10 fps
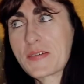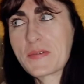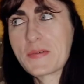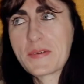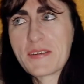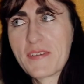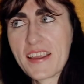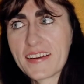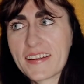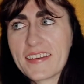We
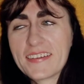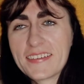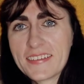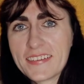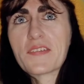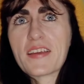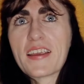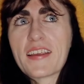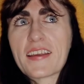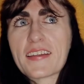made it.
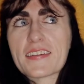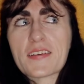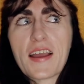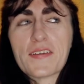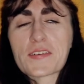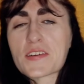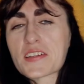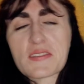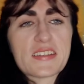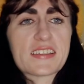We get to have Christmas